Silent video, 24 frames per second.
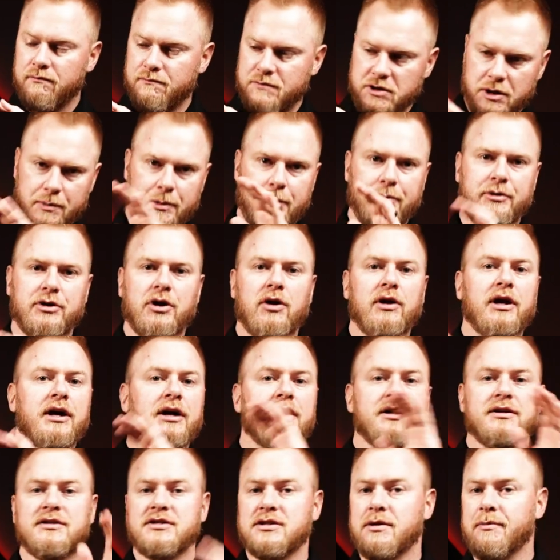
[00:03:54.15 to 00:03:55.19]
Some people don't
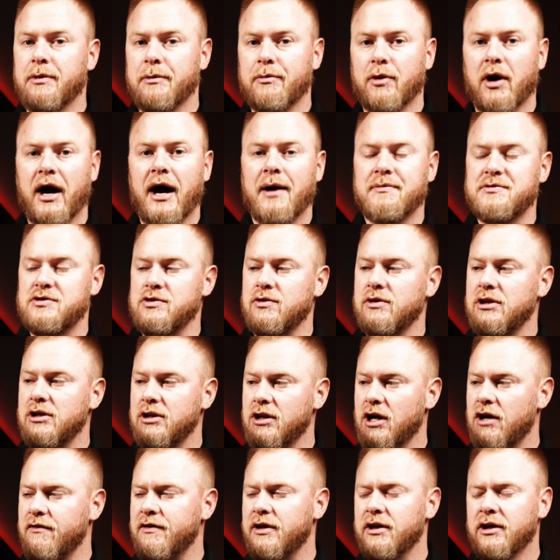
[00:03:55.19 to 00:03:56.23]
like it. Some people absolutely
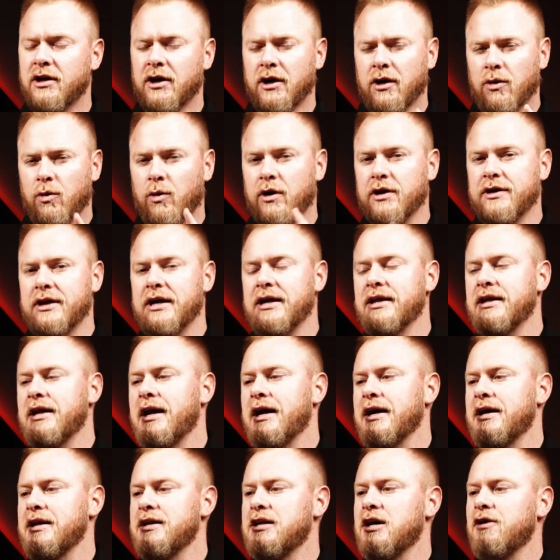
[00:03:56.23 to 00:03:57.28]
love it. One thing
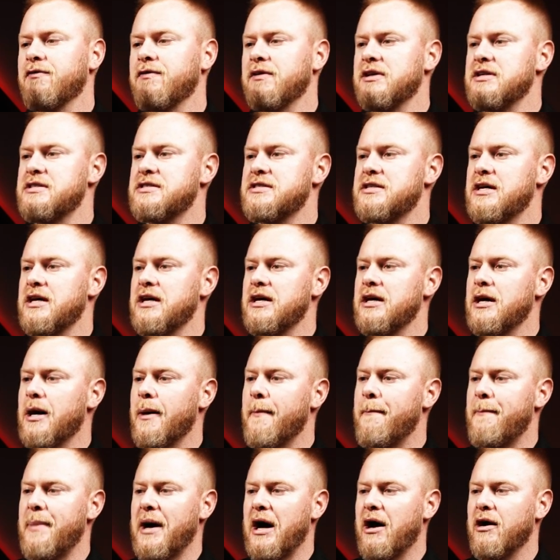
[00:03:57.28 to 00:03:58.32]
that I can definitely say
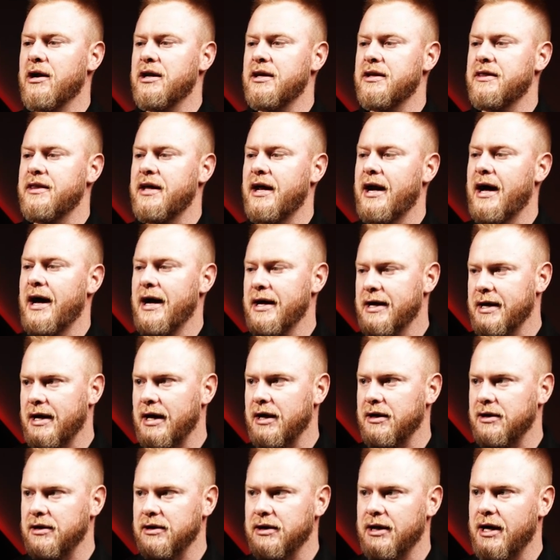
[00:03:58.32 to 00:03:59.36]
about it that I
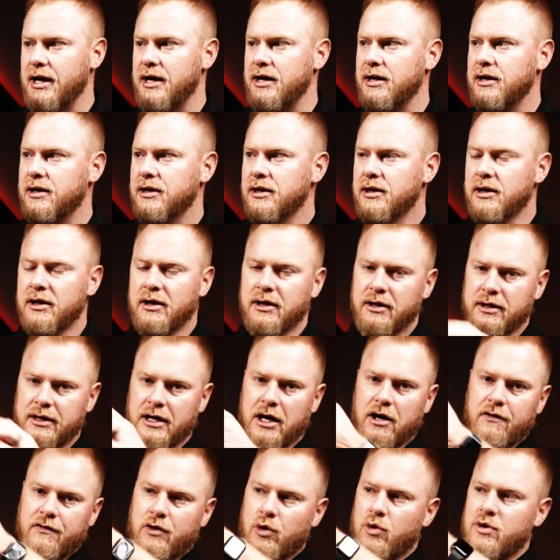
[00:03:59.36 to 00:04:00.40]
kind of like,
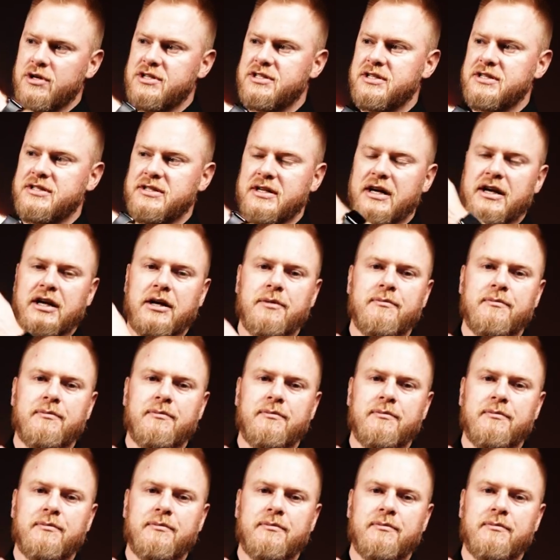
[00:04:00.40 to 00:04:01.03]
now, of course, this light